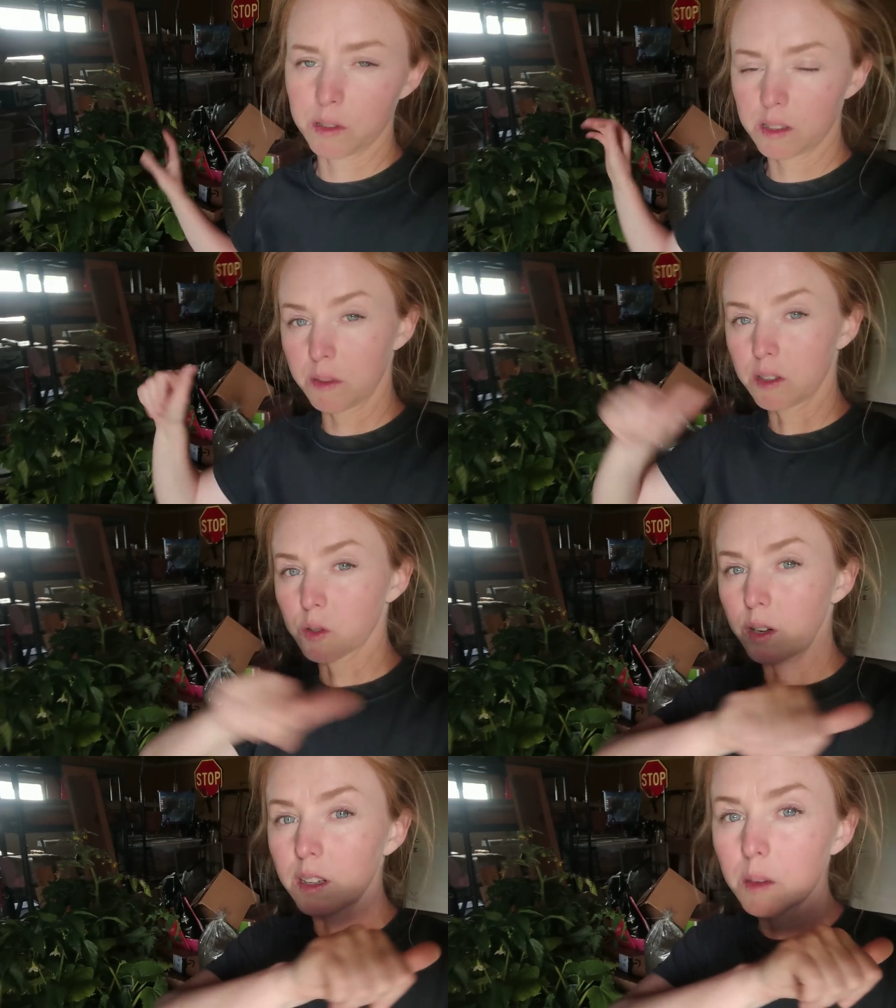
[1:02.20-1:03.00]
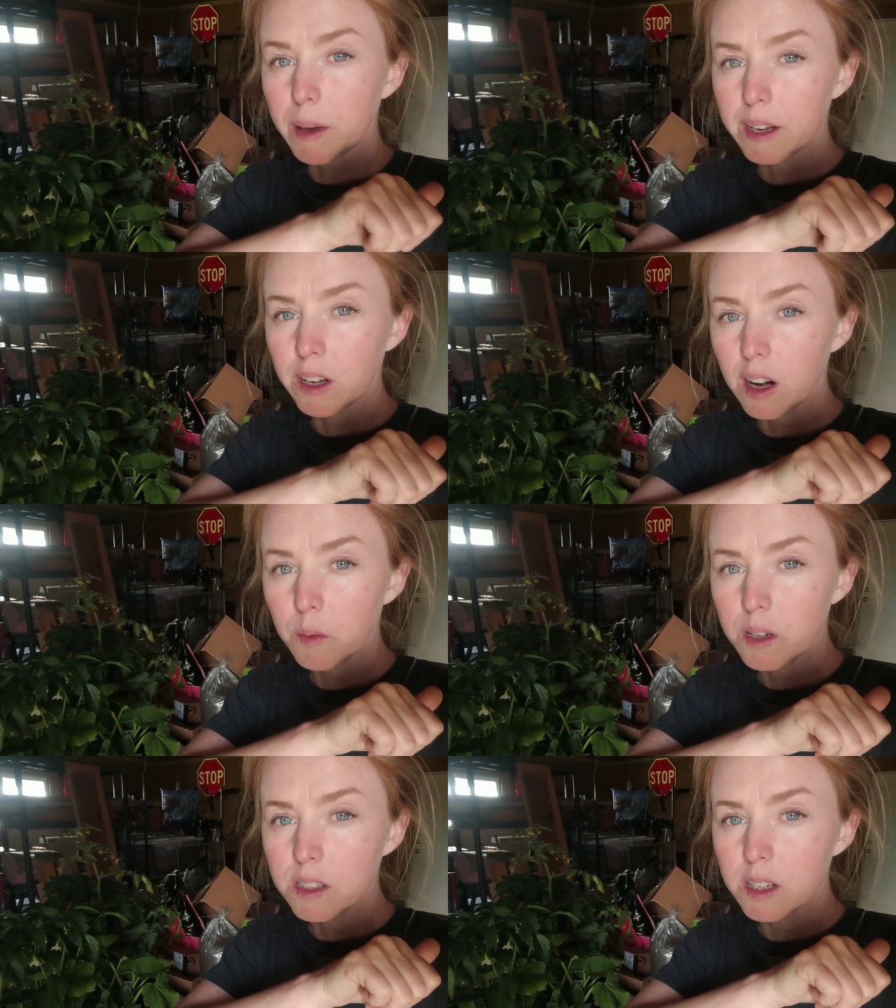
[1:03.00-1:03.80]
put some in the soil in the backyard
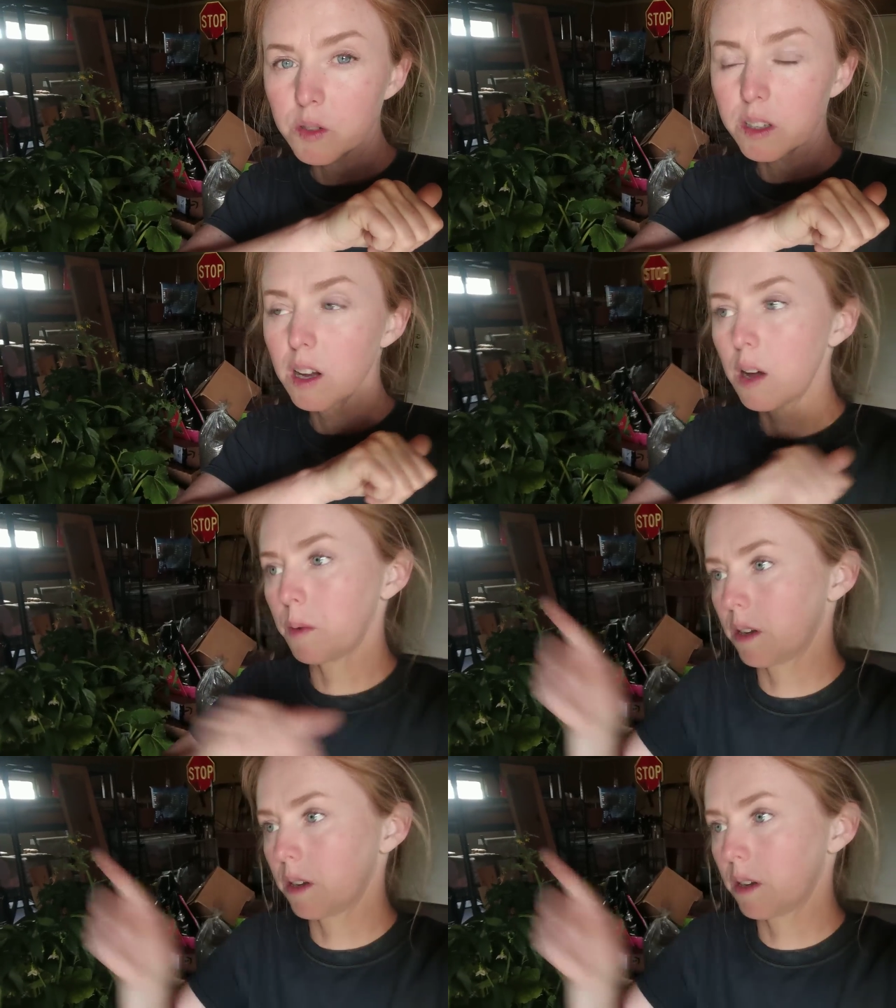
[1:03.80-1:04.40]
where it stays really hot.